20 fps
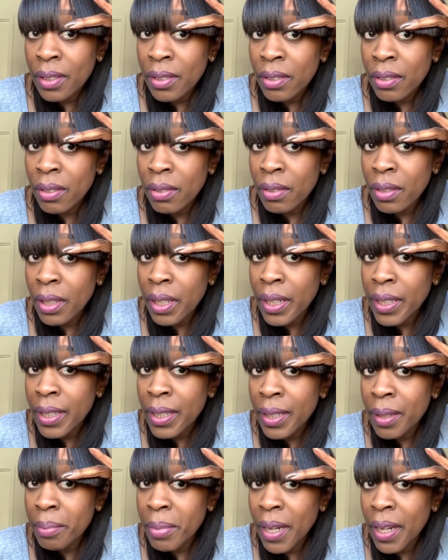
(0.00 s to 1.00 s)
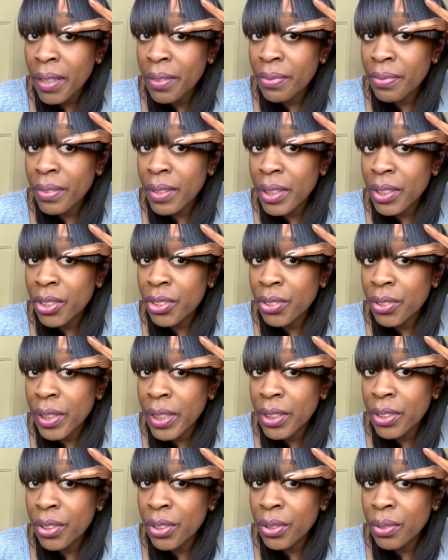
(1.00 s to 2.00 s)
Don't let anybody
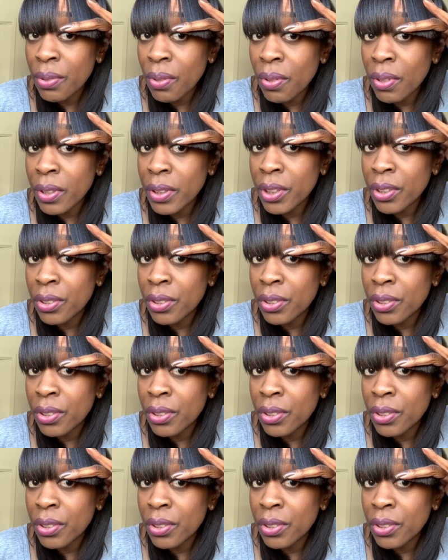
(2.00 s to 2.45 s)
frustrate you or